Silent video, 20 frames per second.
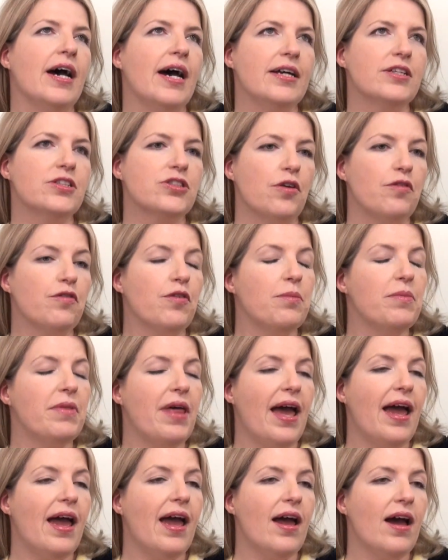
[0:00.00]
And so from
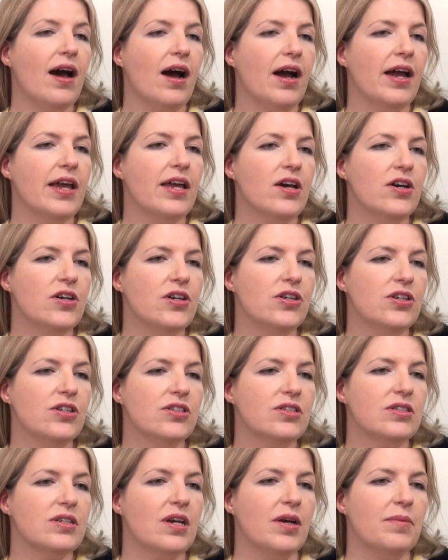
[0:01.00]
there, I heard
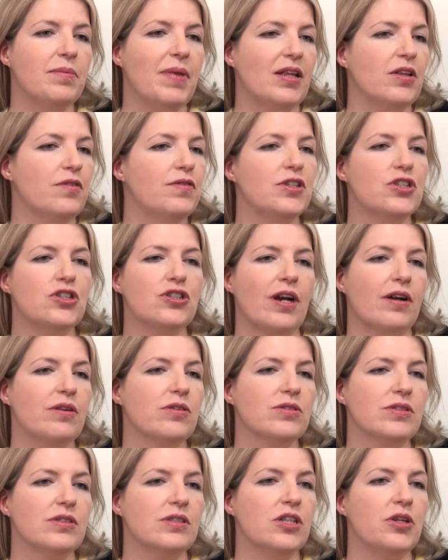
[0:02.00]
um, Ella
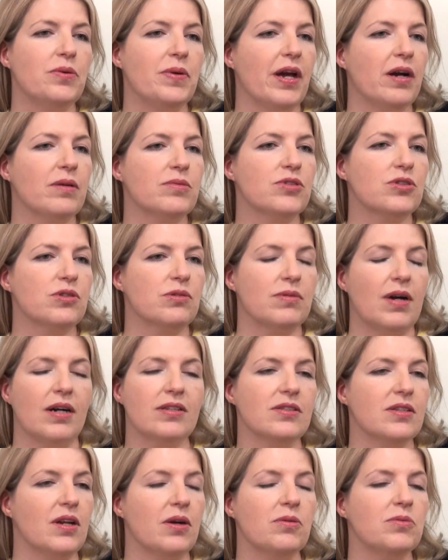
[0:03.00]
Fitzgerald and Louis Armstrong, I
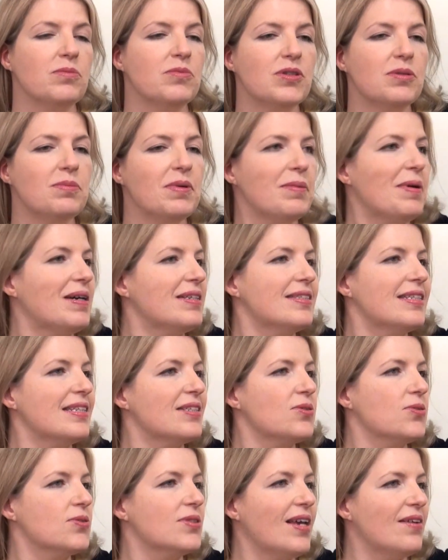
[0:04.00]
don't know, would have been about
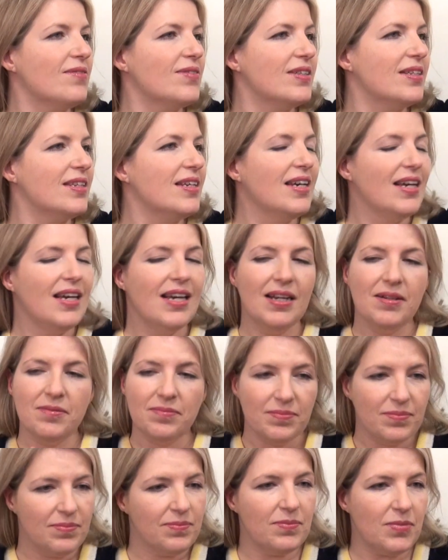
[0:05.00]
six or seven,
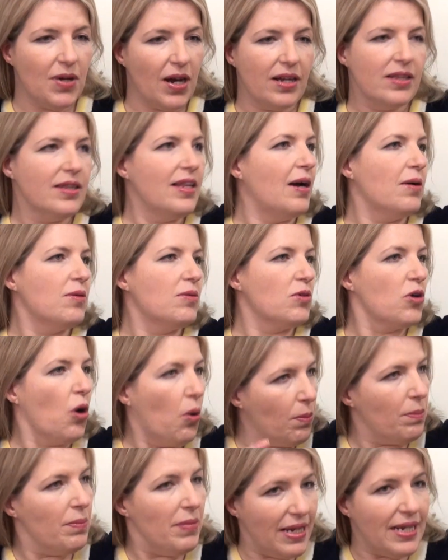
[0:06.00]
and that
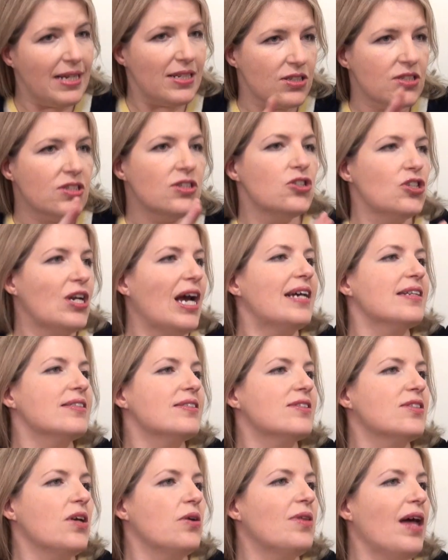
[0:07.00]
got me into jazz.
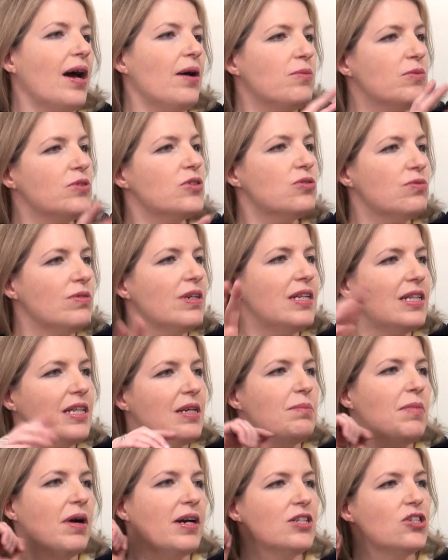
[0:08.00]
So that was really
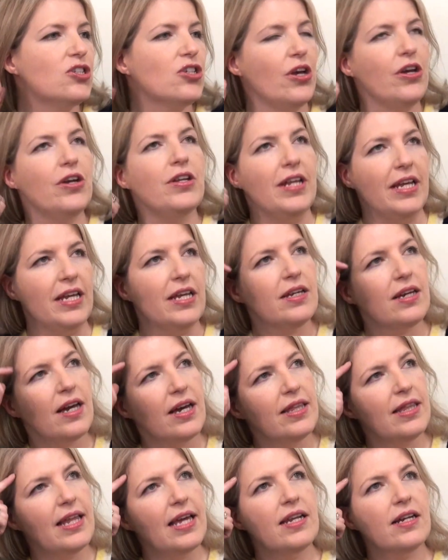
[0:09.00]
my journey.
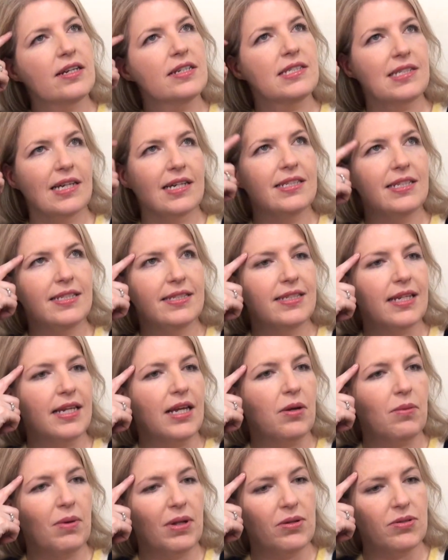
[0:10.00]
And then I started
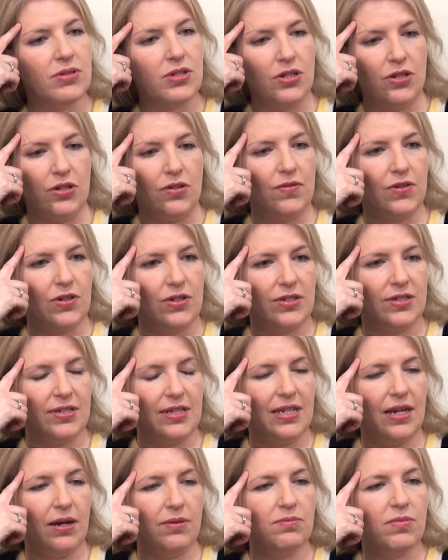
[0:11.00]
singing while I was at
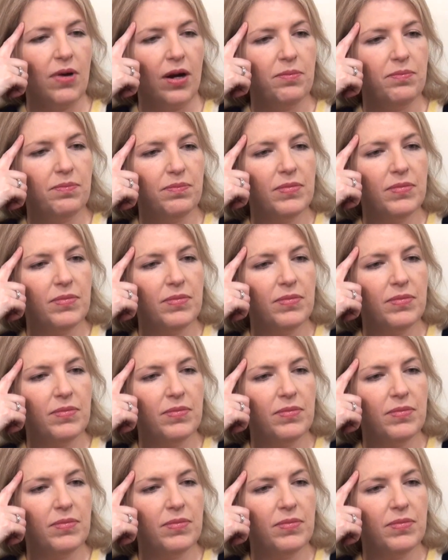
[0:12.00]
university. I, I